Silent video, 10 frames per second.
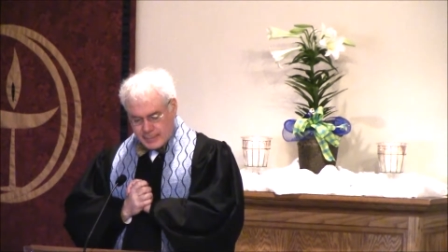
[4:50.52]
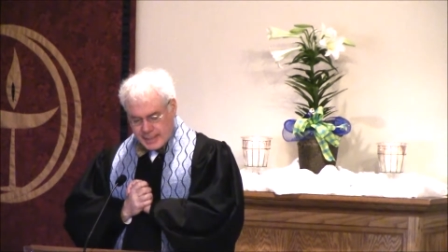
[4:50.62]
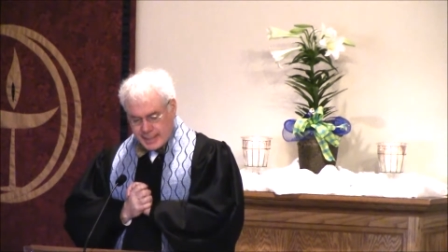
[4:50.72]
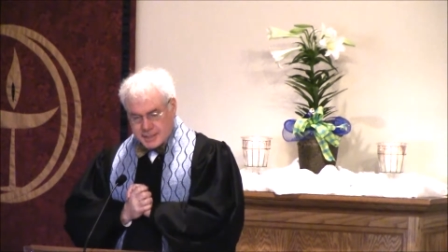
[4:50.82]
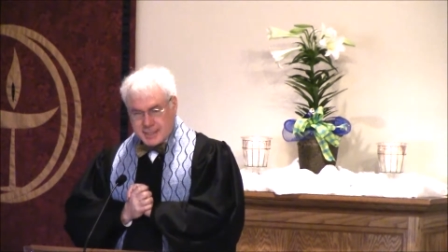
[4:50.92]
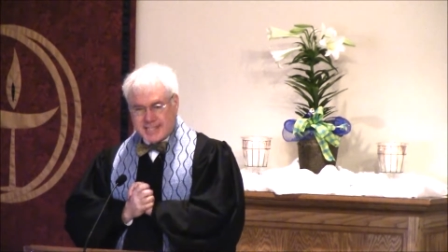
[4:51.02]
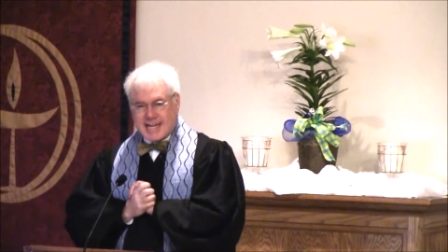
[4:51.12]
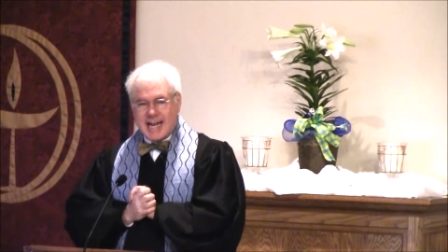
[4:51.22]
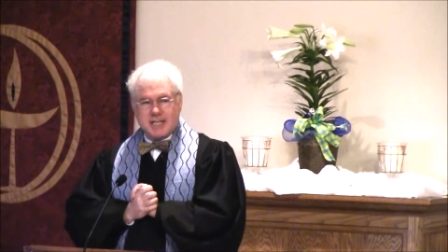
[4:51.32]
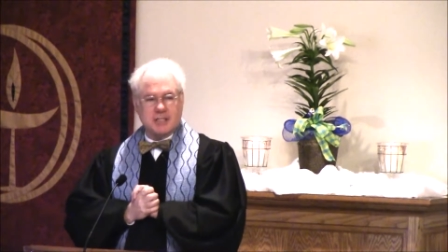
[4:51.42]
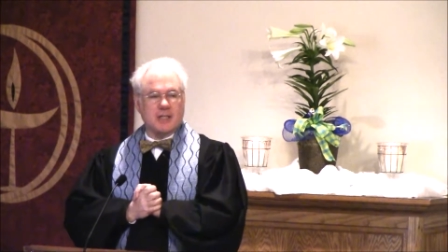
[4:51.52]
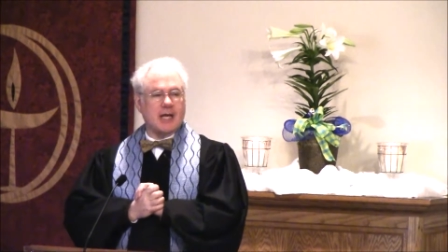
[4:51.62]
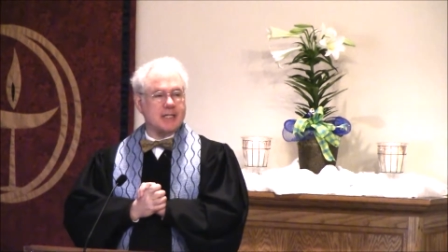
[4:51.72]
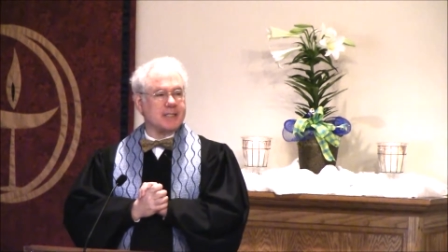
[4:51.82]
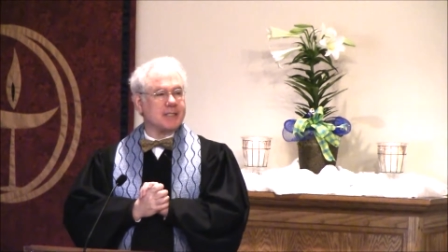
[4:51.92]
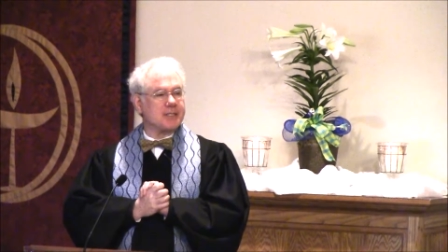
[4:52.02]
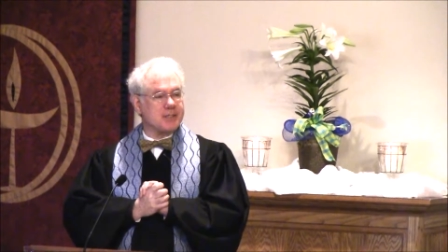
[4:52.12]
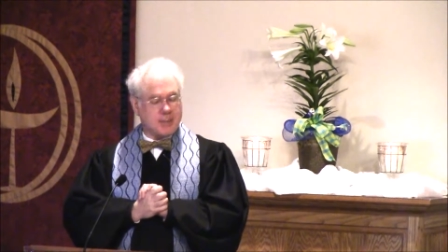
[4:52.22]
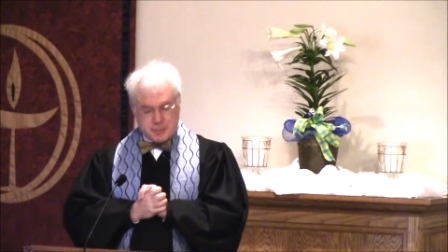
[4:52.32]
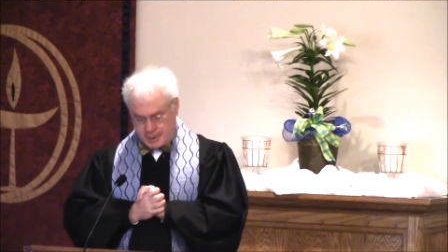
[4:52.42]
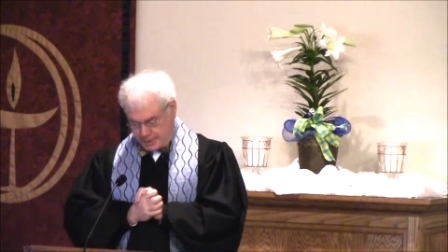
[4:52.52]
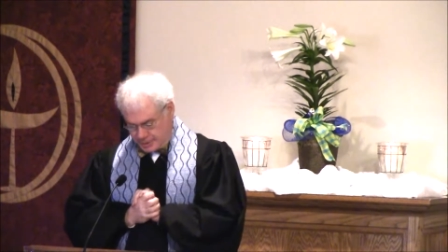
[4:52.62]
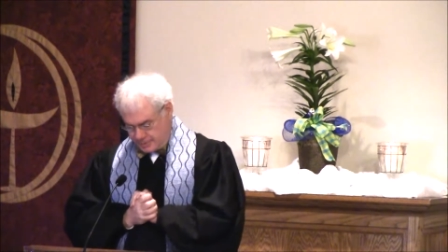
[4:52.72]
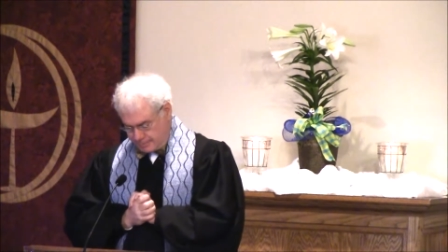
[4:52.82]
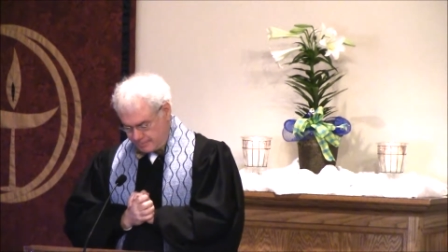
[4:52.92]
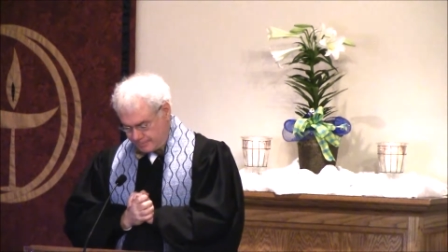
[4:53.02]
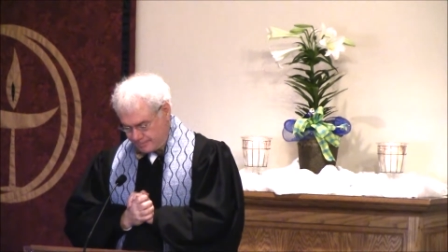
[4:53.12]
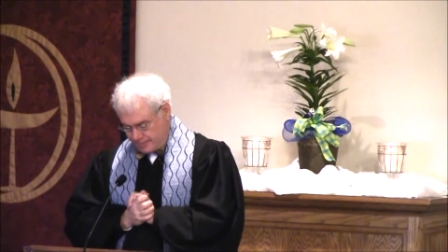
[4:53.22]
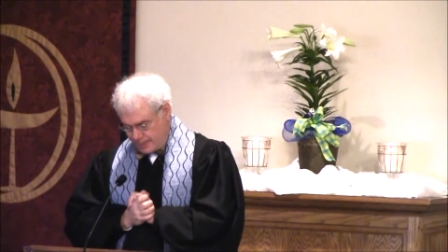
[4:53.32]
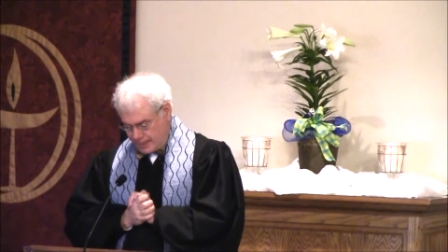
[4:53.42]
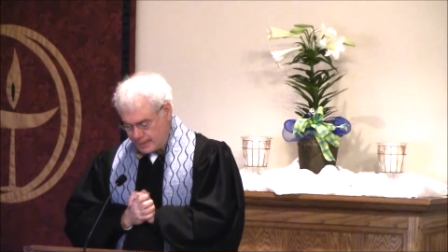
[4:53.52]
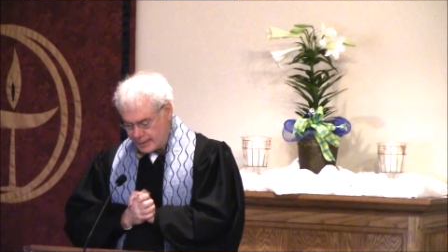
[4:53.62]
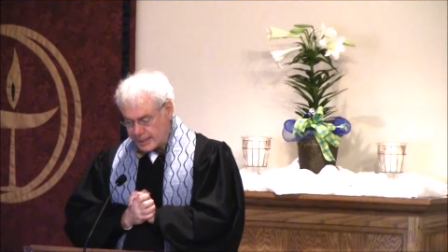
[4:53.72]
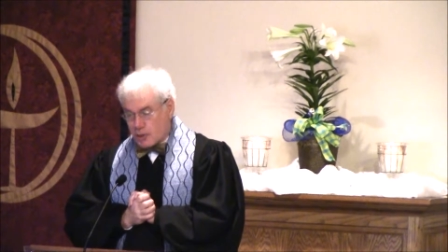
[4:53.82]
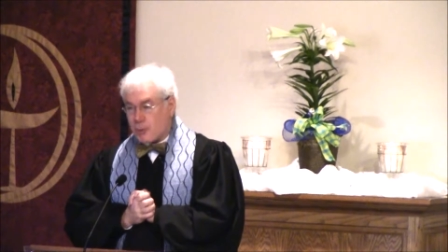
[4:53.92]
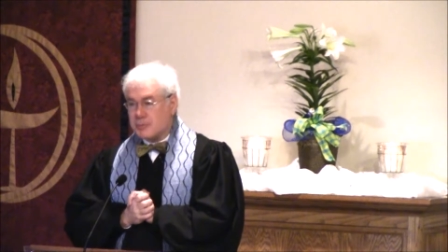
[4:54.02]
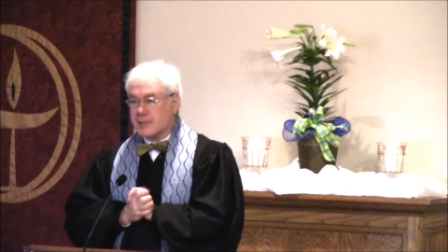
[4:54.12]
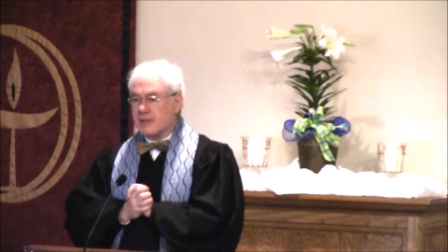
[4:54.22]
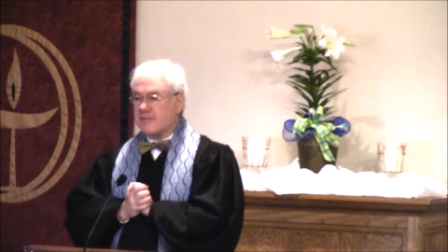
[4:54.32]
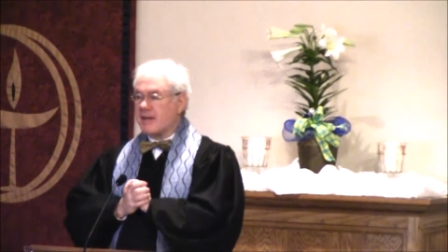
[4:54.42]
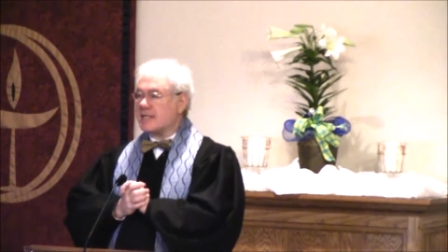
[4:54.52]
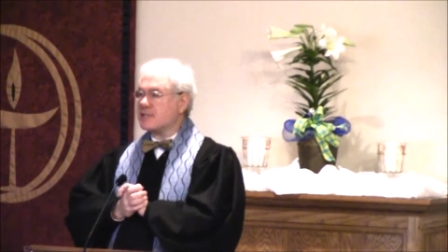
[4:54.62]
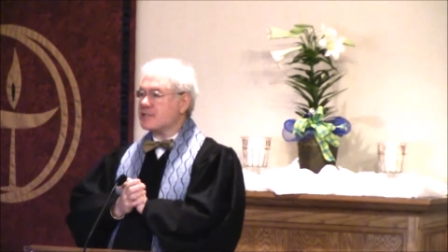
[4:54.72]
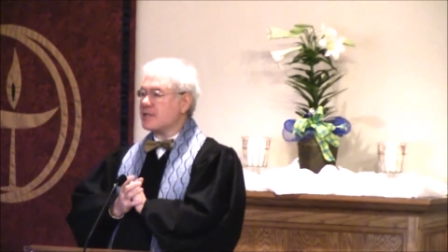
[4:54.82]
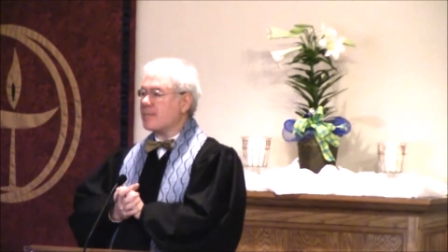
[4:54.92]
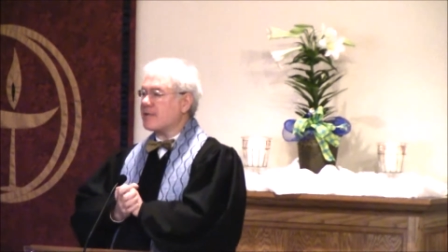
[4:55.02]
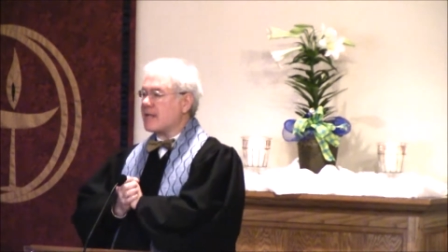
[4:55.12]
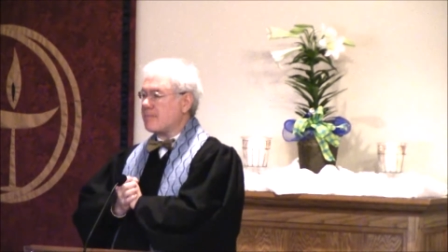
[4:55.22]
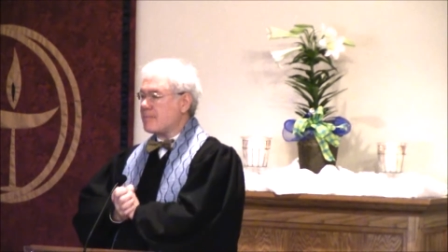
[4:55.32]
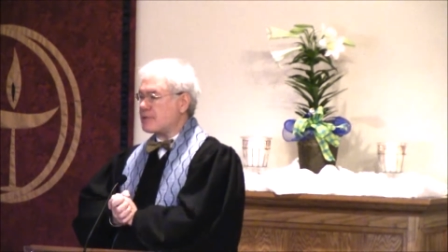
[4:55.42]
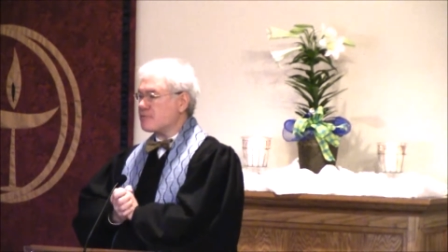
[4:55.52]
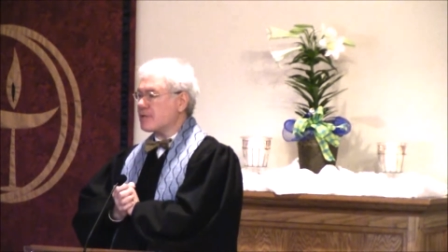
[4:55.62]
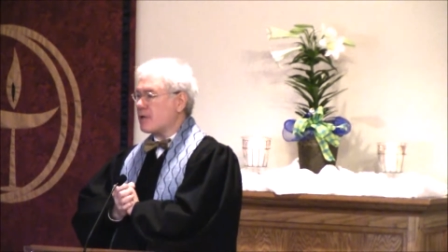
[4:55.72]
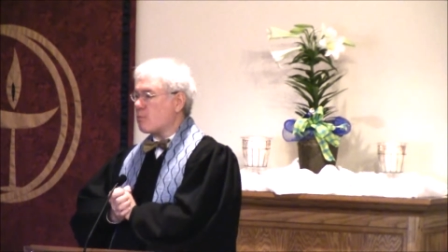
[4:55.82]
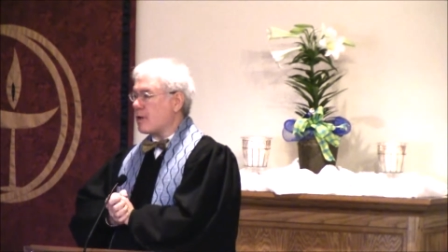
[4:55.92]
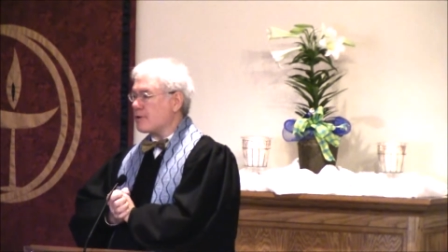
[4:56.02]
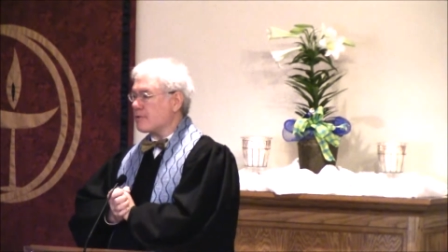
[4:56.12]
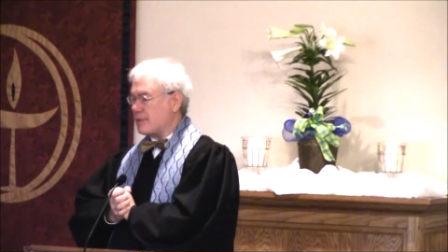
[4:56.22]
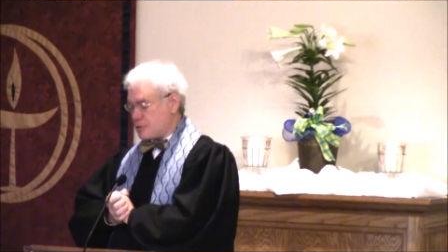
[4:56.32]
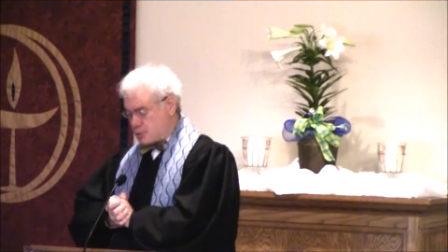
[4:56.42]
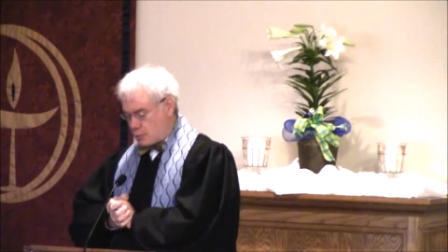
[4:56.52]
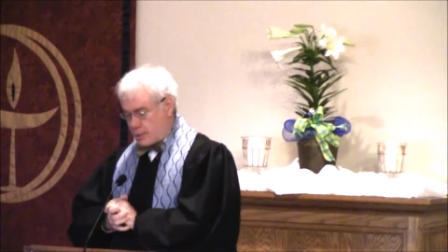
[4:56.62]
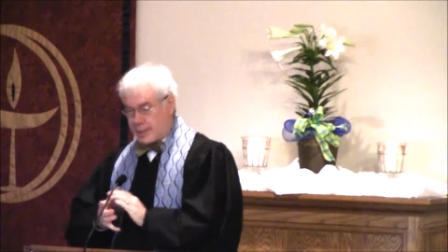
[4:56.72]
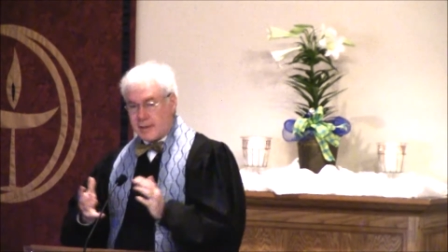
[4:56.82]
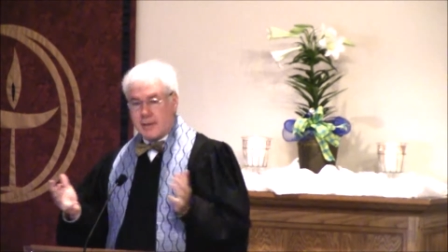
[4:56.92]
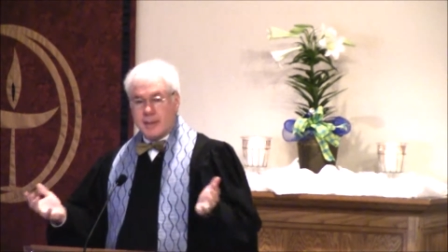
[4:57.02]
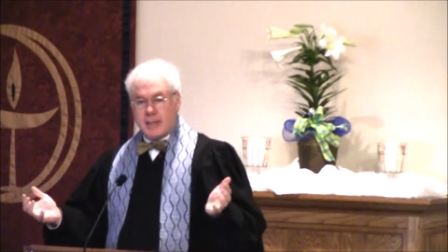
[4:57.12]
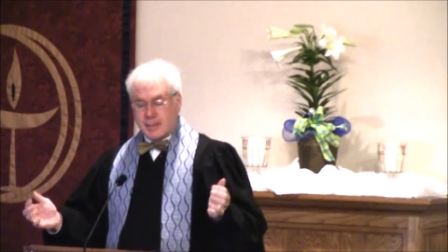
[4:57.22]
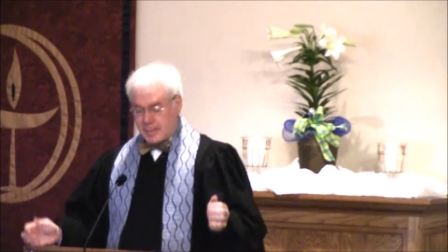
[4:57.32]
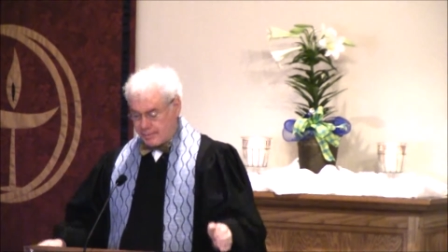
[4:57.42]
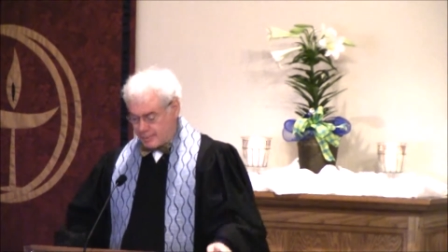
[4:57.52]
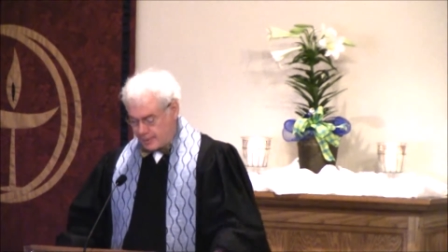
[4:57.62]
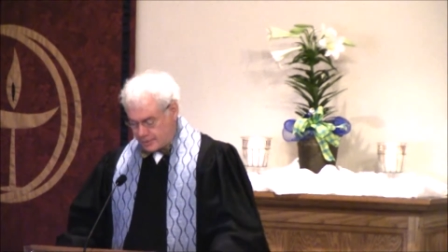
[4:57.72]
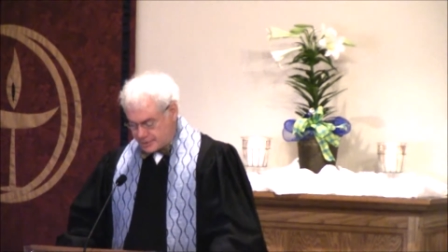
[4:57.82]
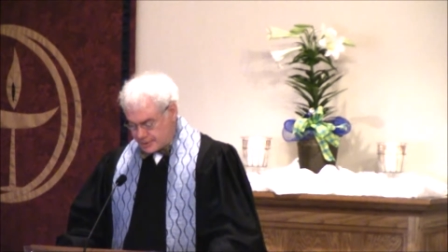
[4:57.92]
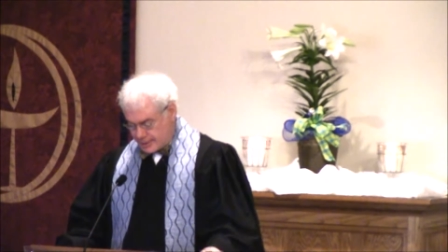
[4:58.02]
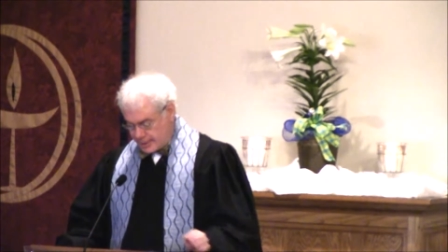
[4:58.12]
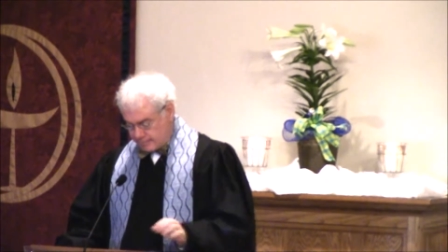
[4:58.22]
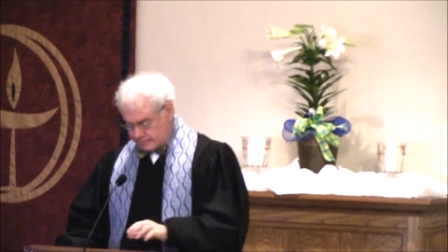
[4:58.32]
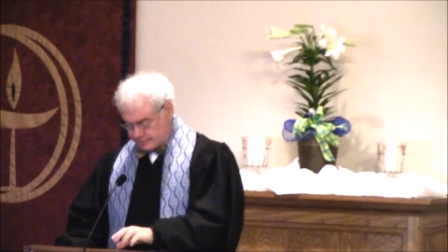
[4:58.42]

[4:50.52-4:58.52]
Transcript: It is a tantalizing subject, and I hope to convey some of that mystery and wonder and joy in my remarks today.